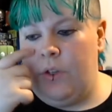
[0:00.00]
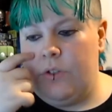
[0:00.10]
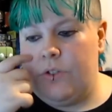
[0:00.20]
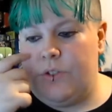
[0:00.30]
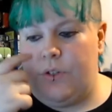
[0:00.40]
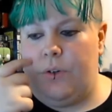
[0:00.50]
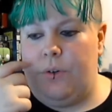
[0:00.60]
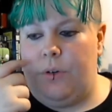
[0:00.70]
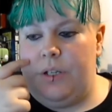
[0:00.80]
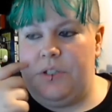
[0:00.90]

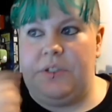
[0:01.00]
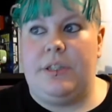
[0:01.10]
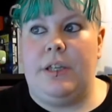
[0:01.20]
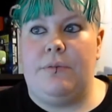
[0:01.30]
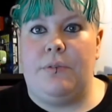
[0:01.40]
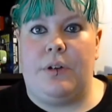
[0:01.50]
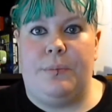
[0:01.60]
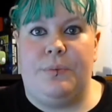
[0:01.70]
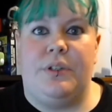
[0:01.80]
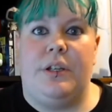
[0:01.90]
so I just did that for a
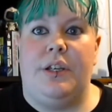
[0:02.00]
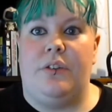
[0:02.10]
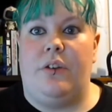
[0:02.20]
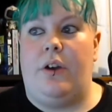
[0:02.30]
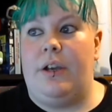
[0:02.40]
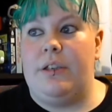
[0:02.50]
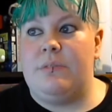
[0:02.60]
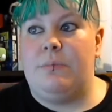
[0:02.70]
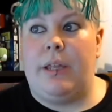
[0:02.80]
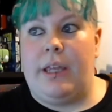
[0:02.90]
couple days. I
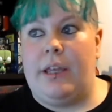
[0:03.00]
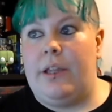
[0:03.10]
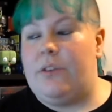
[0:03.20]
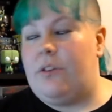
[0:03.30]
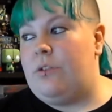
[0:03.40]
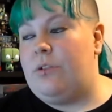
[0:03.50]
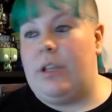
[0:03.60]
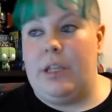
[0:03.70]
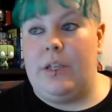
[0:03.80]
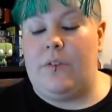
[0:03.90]
iced my hands, I took it
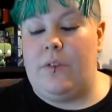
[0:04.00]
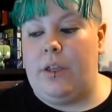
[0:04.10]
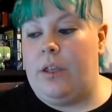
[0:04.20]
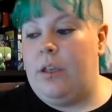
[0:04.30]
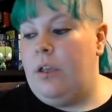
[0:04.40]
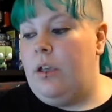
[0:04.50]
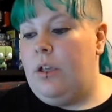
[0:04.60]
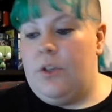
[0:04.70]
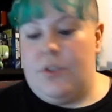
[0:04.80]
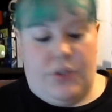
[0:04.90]
easy.
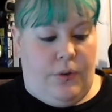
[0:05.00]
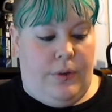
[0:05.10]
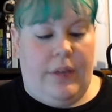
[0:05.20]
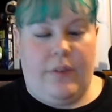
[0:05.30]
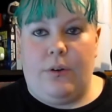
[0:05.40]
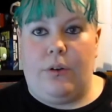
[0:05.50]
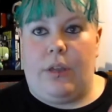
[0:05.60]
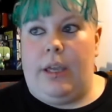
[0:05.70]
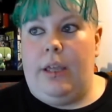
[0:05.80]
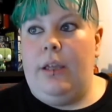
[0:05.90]
So now they're
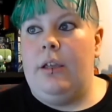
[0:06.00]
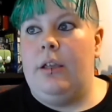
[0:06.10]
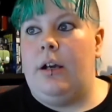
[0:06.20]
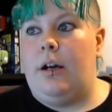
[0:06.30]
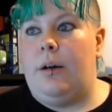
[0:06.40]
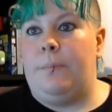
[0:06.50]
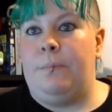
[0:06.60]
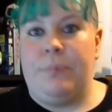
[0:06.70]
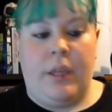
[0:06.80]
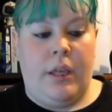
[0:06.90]
okay.
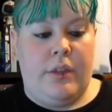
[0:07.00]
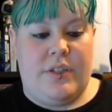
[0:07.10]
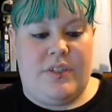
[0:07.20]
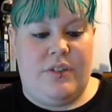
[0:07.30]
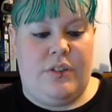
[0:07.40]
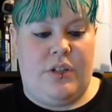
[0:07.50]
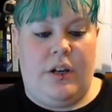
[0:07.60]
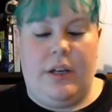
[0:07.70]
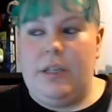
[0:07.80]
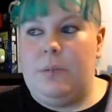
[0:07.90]
There's still a
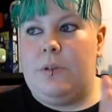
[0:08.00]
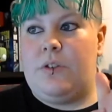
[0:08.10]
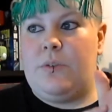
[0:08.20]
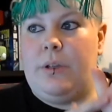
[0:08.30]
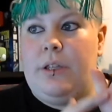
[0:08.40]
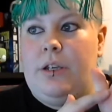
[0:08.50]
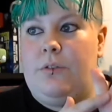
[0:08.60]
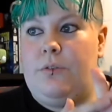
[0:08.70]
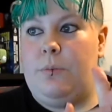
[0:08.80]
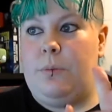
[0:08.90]
tiny bit of swelling in a
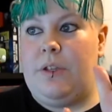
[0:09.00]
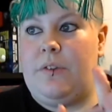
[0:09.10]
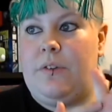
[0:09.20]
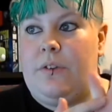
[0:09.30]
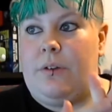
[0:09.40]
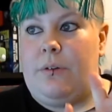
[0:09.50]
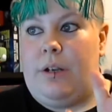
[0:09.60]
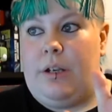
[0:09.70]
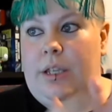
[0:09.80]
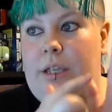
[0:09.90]
few places, like
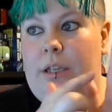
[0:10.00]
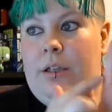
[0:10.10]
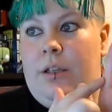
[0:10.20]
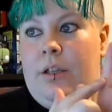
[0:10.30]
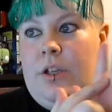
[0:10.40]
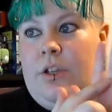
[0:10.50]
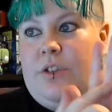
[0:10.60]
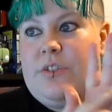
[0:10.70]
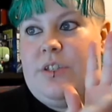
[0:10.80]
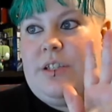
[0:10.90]
around here. You
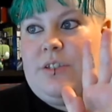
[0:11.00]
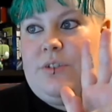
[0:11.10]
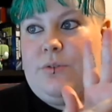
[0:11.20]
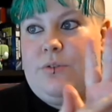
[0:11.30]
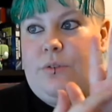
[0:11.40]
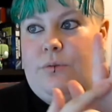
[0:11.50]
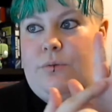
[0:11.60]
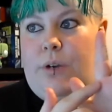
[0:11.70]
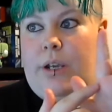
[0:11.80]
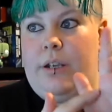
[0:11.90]
can see they're still sort of
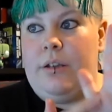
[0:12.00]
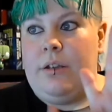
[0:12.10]
red,